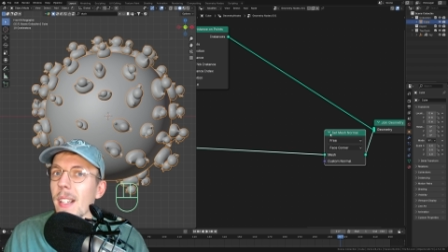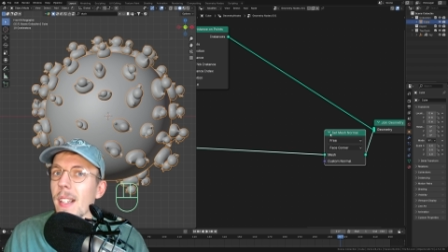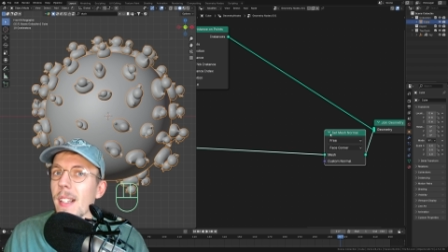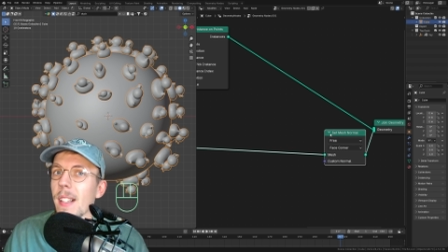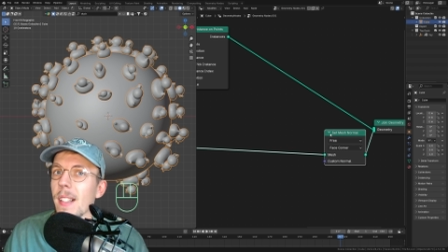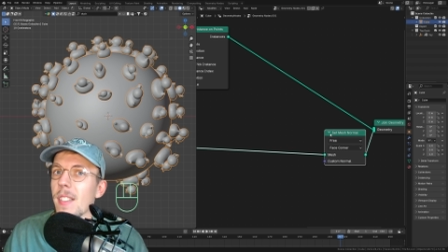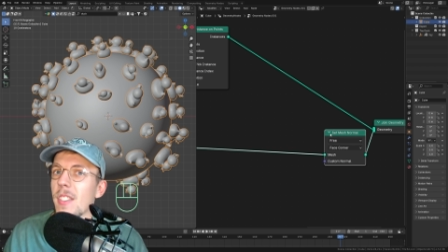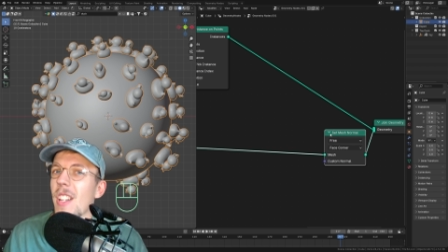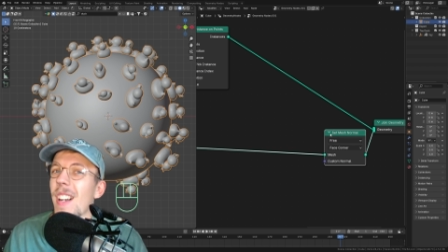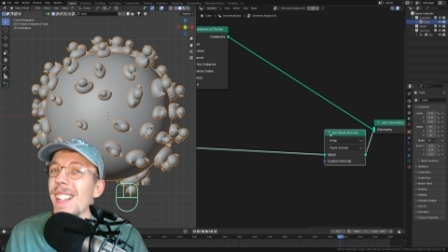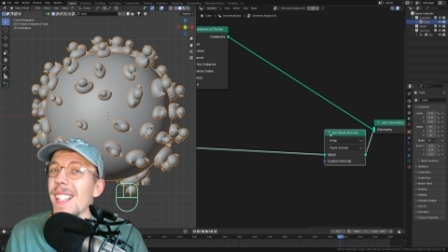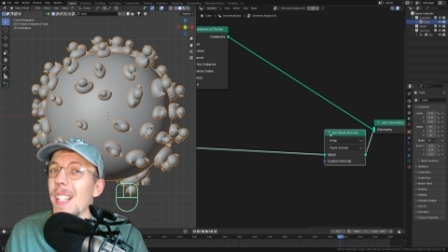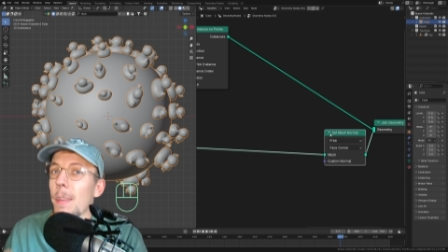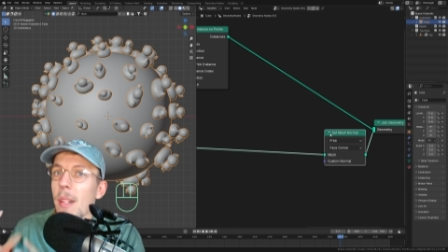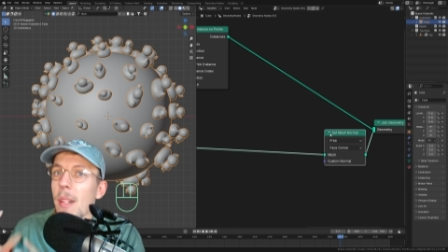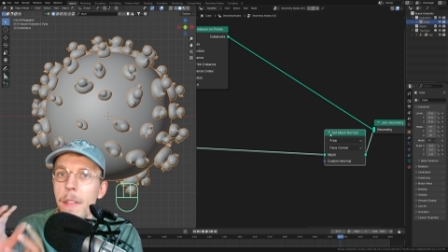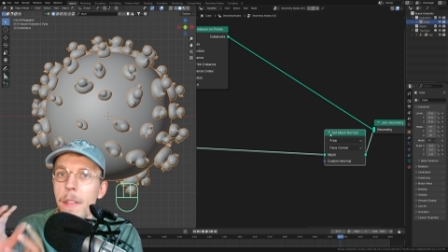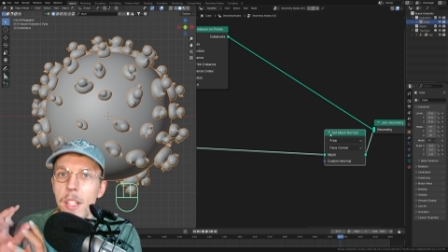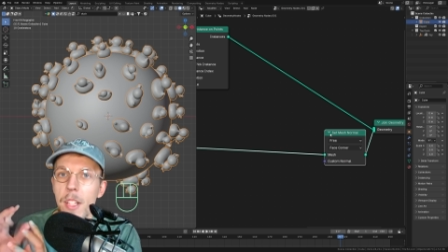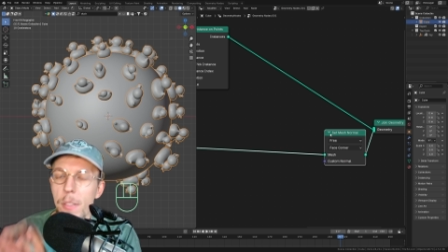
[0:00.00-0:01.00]
tiny
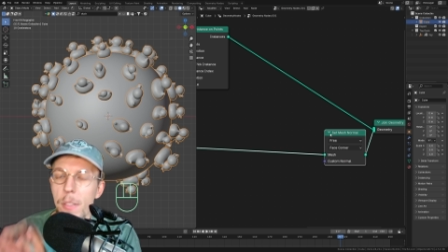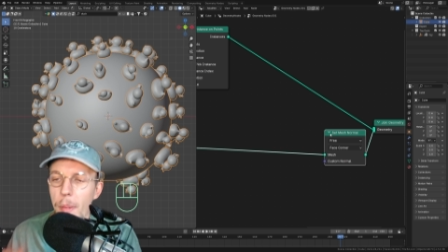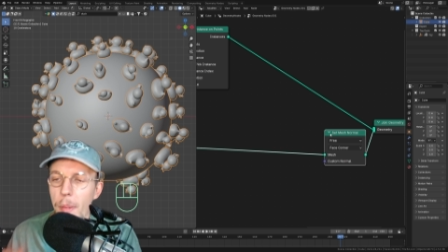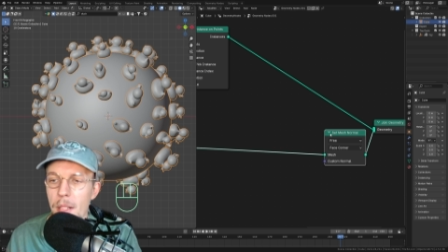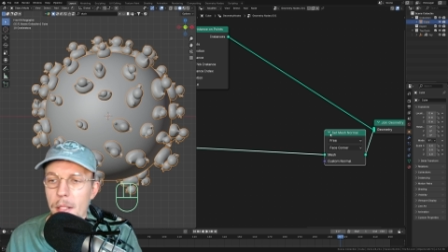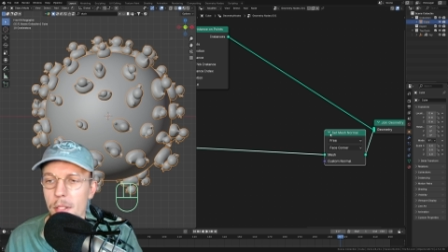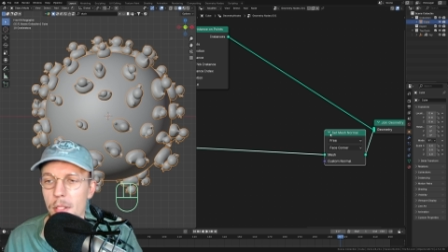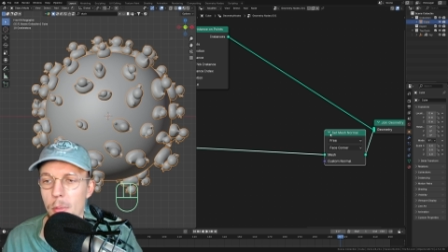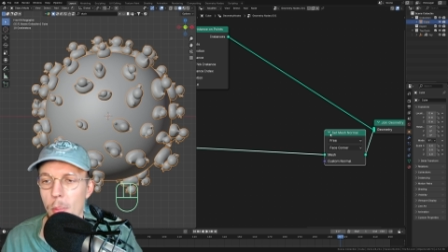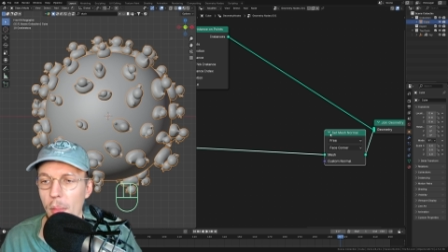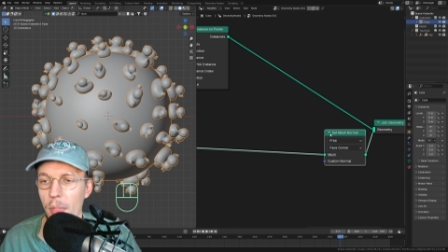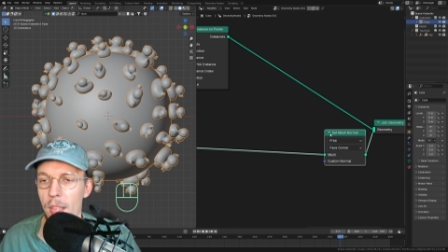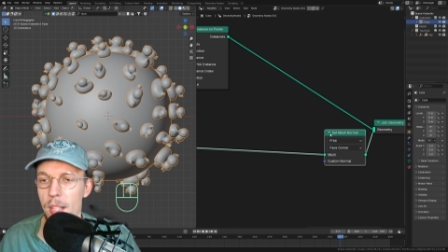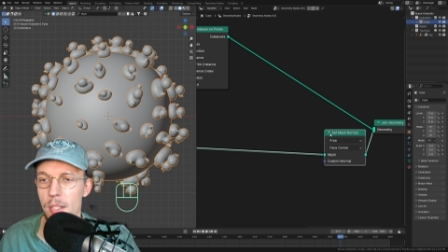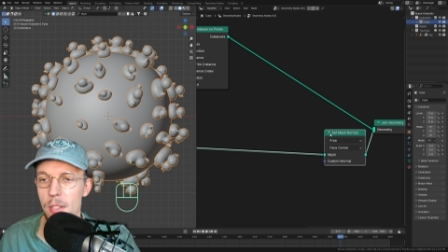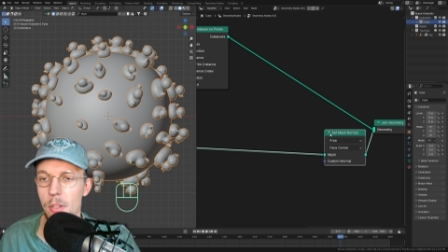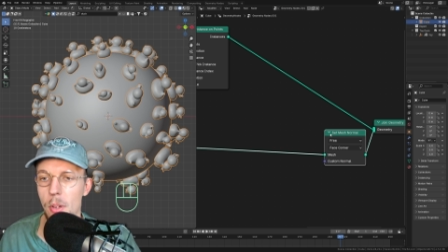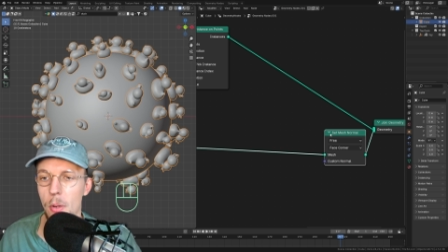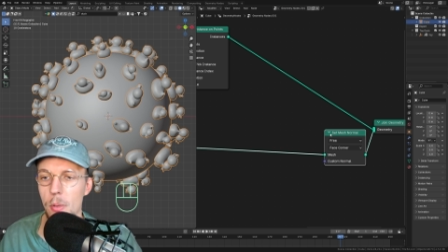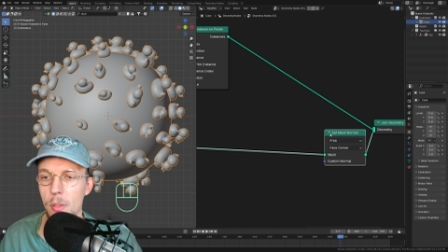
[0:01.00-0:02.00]
bit of experience with this
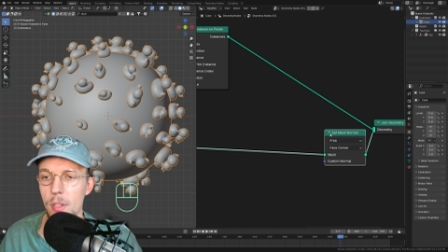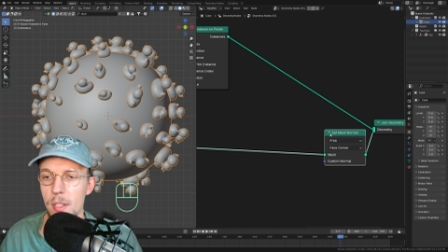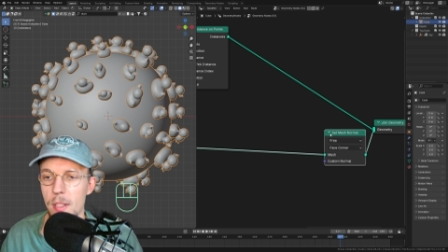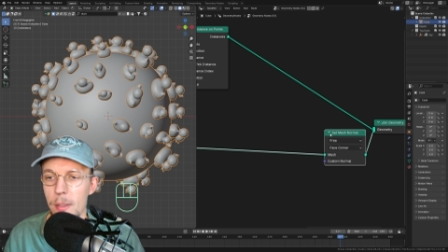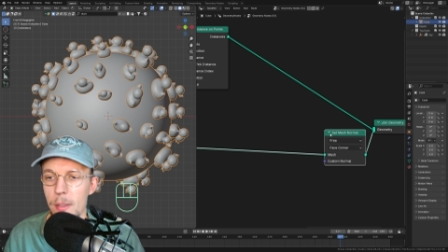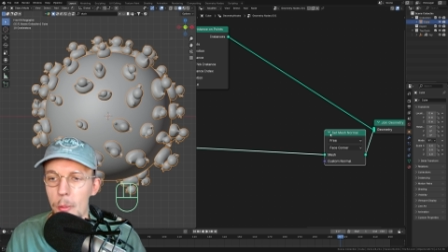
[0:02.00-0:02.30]
node